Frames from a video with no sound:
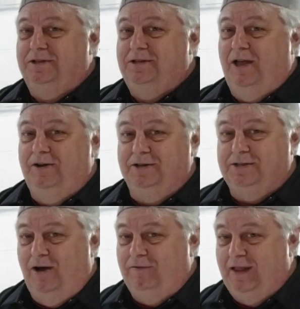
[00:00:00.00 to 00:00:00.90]
to tell
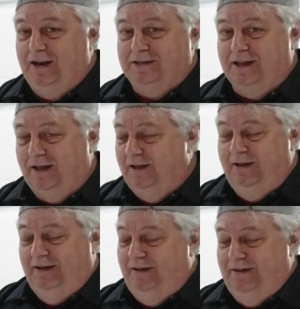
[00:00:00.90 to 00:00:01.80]
yourself that it's a
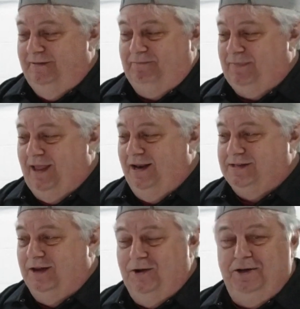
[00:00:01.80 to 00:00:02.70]
that
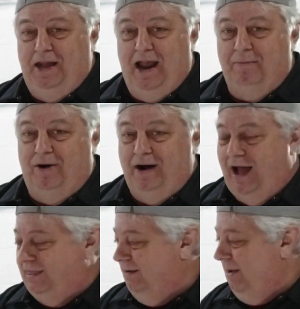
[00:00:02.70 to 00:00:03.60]
it's a good camera or
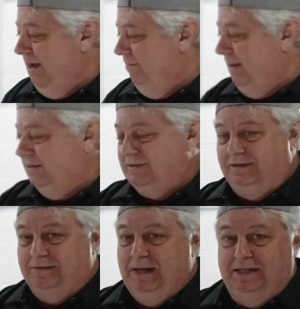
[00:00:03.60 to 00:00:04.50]
not. The
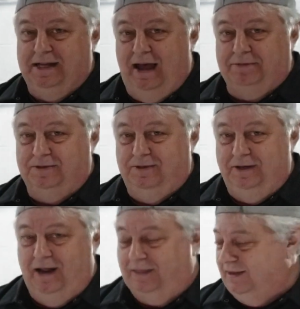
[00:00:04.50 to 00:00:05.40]
megapixels means
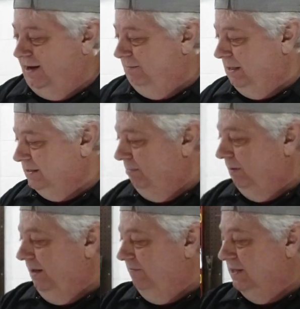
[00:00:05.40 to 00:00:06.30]
absolutely nothing because I
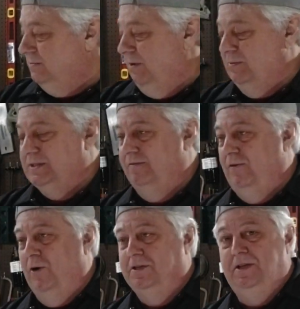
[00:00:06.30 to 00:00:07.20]
believe this one was a
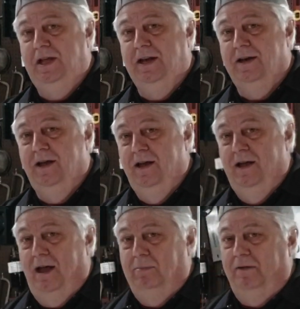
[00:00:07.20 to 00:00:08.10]
14.
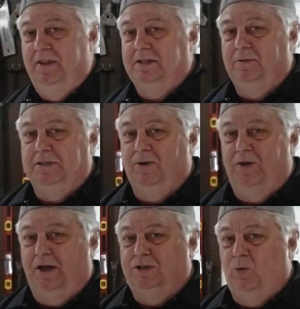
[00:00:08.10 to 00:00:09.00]
I believe this one's
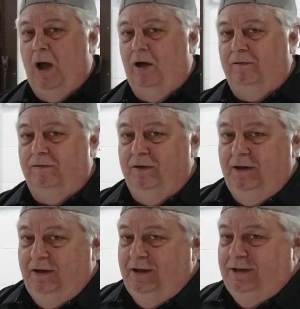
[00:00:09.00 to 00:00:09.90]
only a 12.
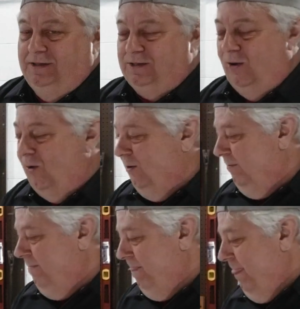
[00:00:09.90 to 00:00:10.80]

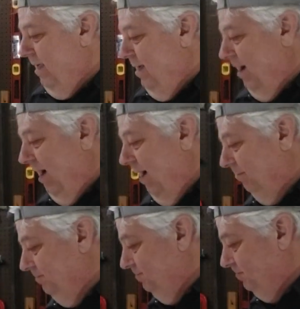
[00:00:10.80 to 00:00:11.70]
So, um,